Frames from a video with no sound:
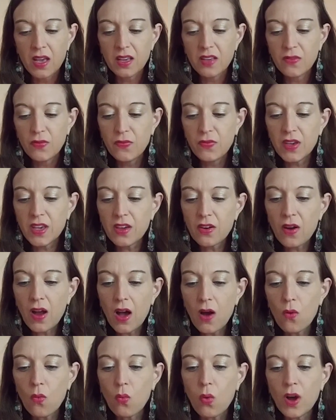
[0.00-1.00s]
Figure
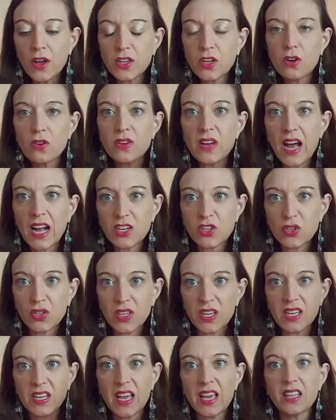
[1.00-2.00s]
out what you're
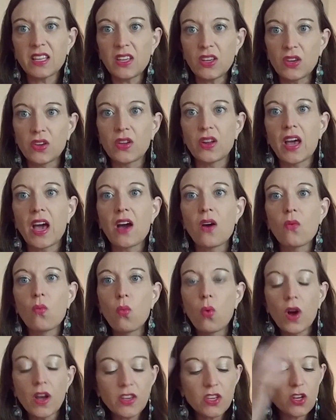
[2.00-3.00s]
naturally innately good at,
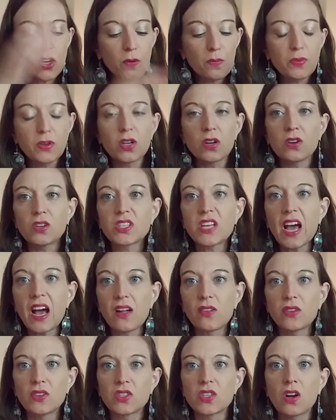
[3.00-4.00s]
what your pure
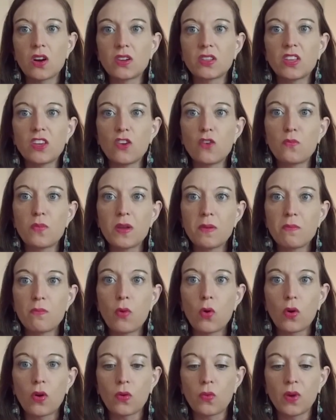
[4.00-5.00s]
talents are that you've been
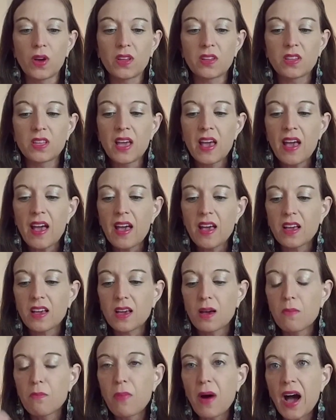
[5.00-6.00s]
born with.
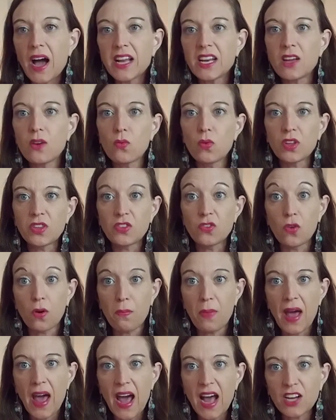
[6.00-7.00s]
Combine it with your
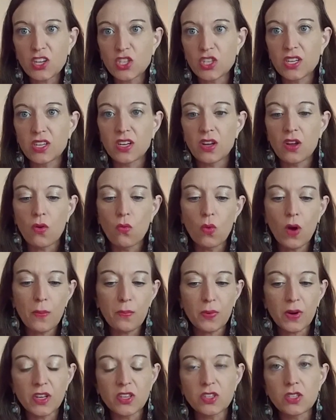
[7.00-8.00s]
passion, what
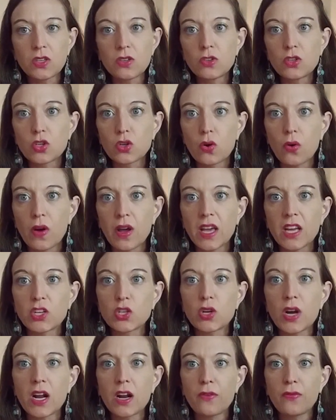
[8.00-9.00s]
brings you joy, and
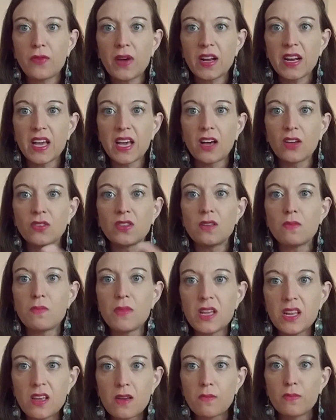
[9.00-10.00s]
try to find a healthy
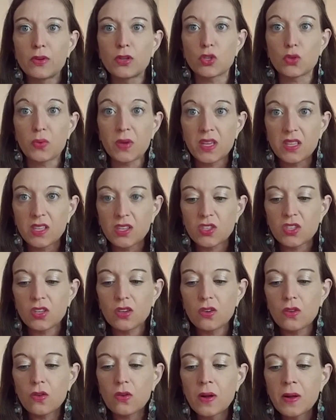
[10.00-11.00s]
medium between the
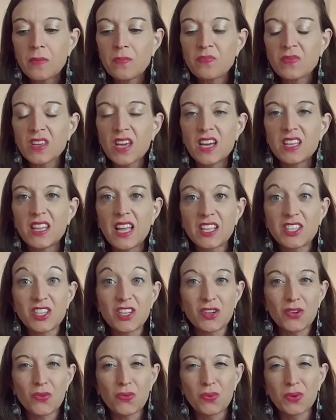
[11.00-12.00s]
two. And that's going
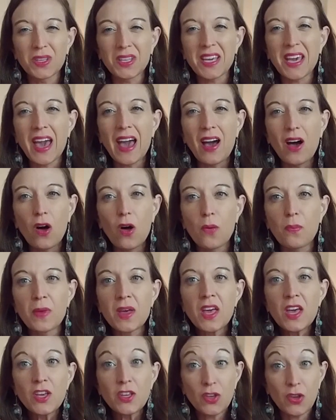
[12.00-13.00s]
to really help
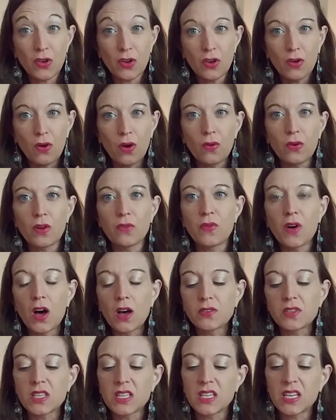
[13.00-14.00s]
you to grow and
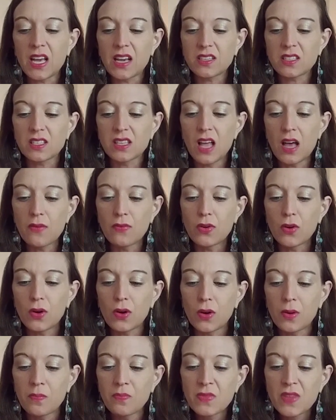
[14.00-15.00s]
evolve to the next
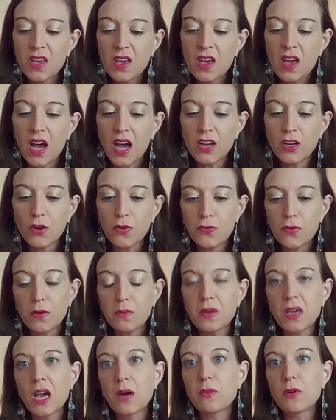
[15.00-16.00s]
level. I know for
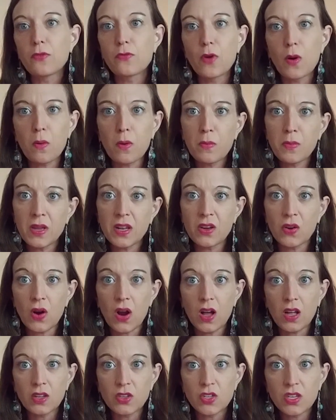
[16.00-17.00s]
me, I'm a former
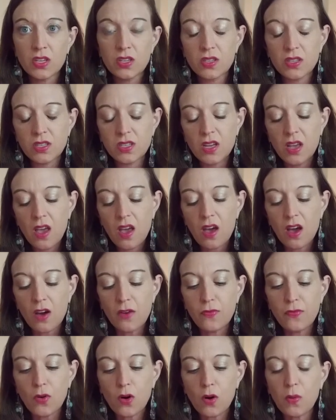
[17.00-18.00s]
meteorologist, a
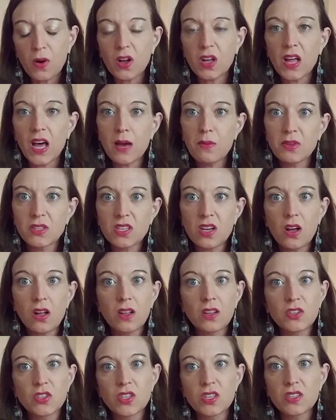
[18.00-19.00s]
former
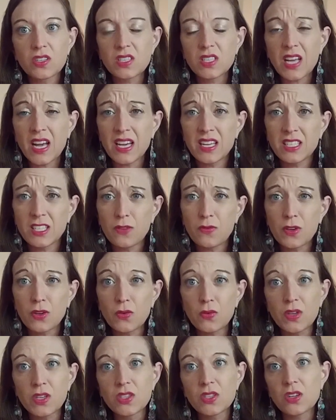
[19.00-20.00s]
climatologist, scientific
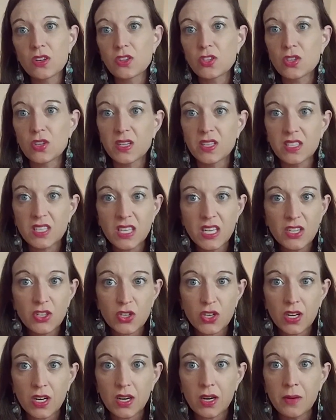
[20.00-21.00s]
researcher, and
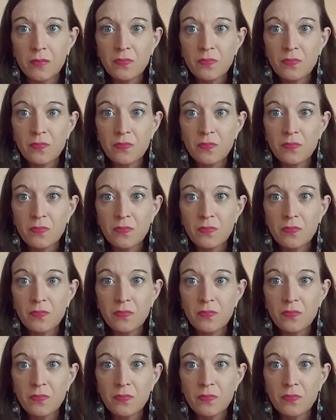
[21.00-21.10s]
teacher.